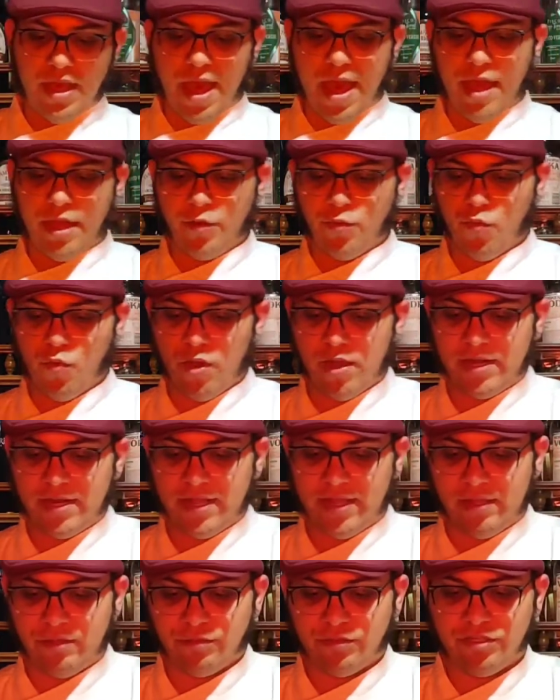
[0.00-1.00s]
and 1
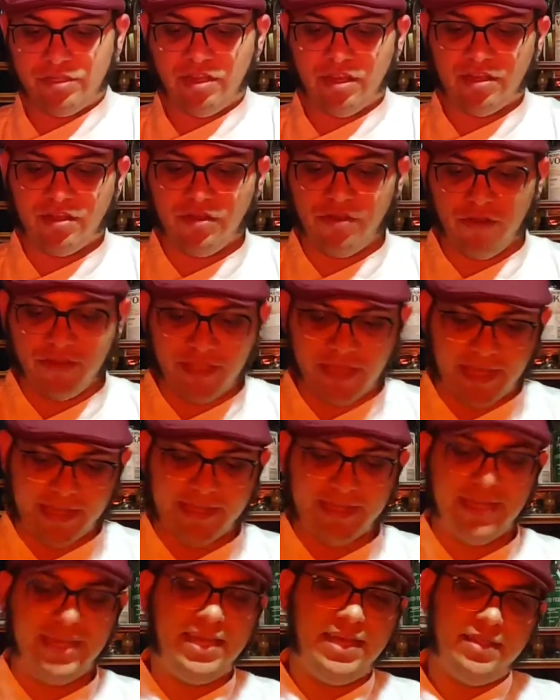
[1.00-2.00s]
ounce
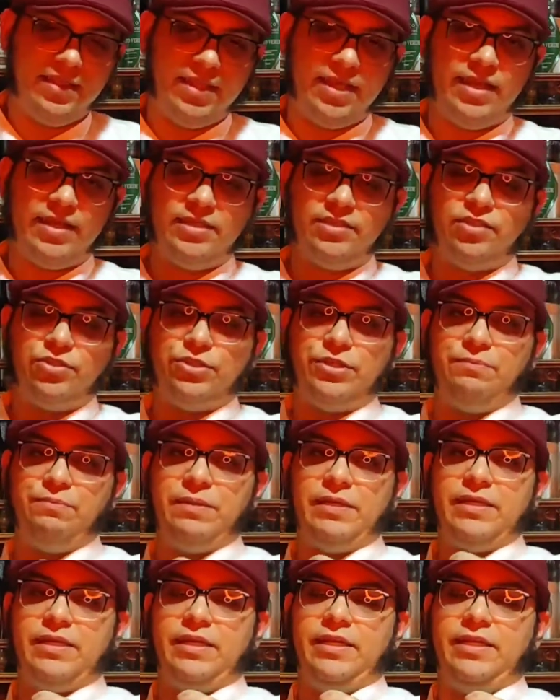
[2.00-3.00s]
cognac, and that is
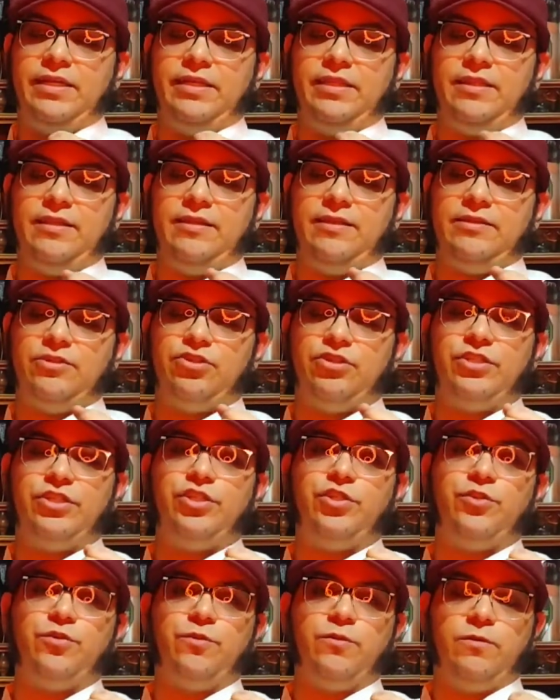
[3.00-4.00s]
typically the
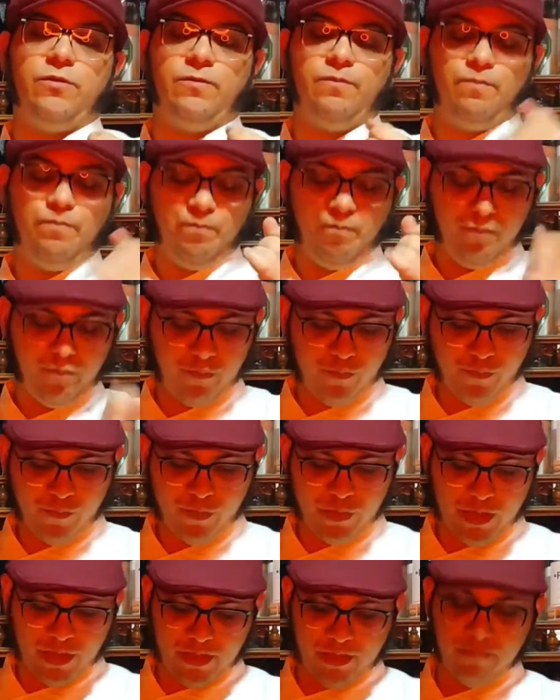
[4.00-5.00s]
traditional
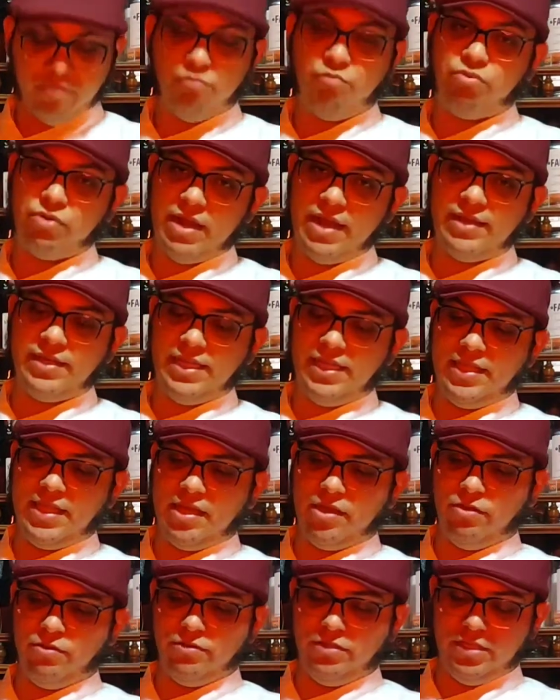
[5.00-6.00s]
brandy
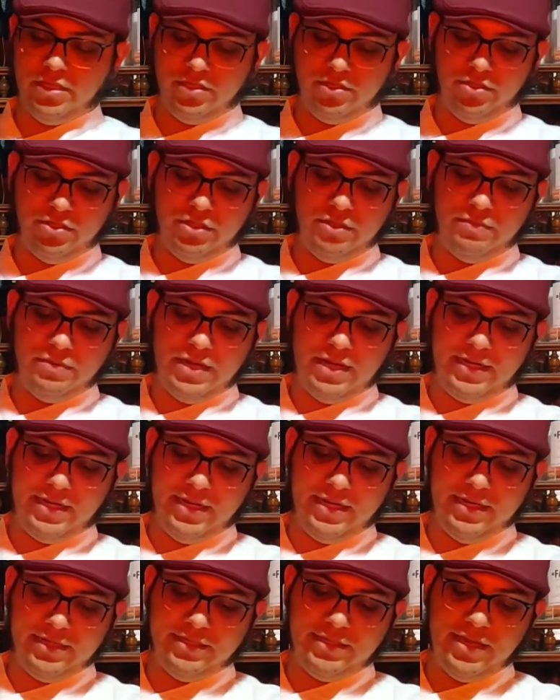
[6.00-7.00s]
that goes into the
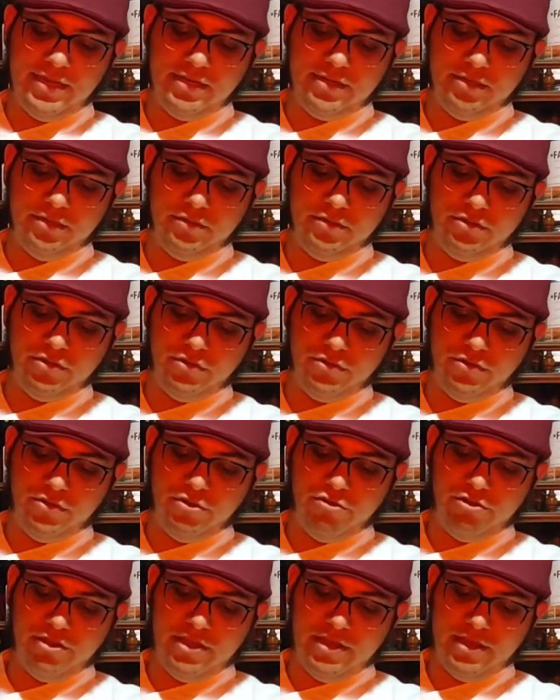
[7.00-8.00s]
Brandy Alexander. So
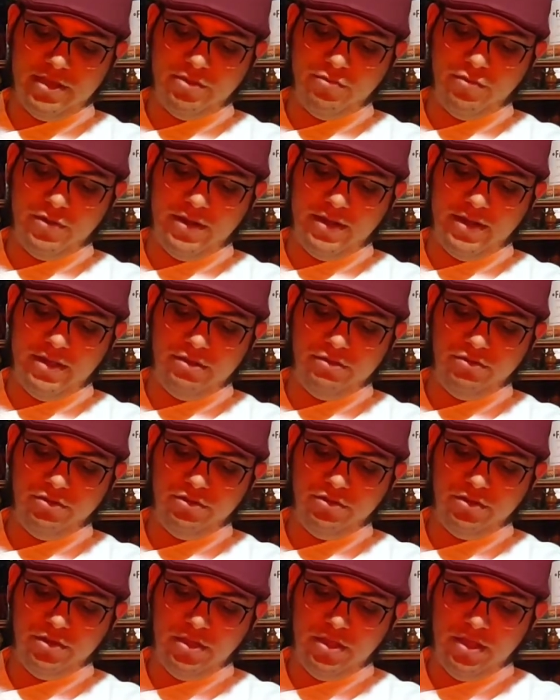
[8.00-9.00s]
cognac, 1
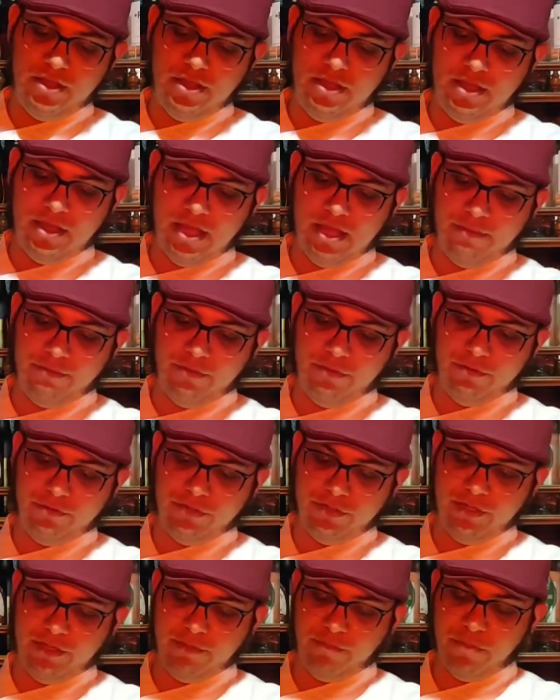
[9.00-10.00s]
ounce. I'm
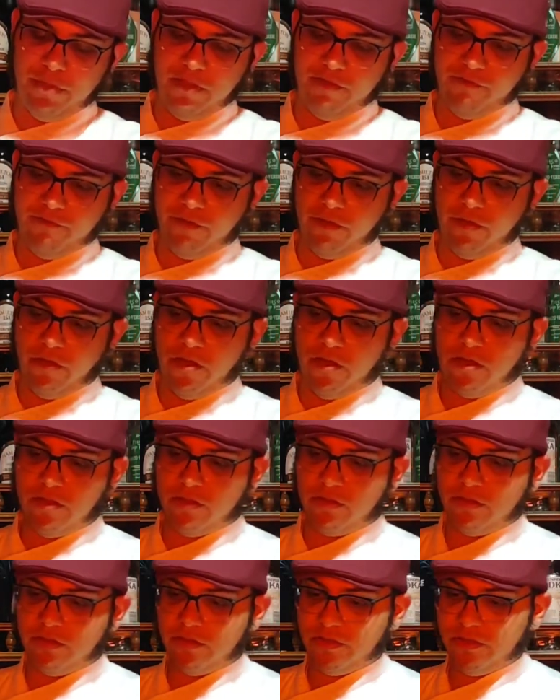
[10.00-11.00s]
using Pierre
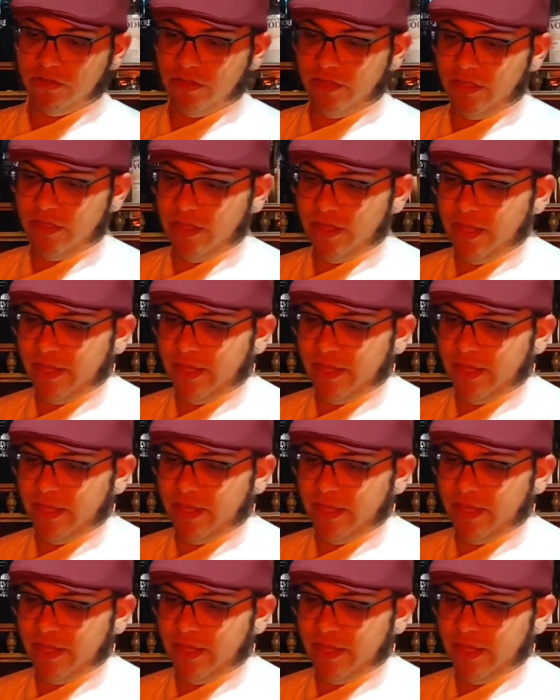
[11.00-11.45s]
Ferrand, the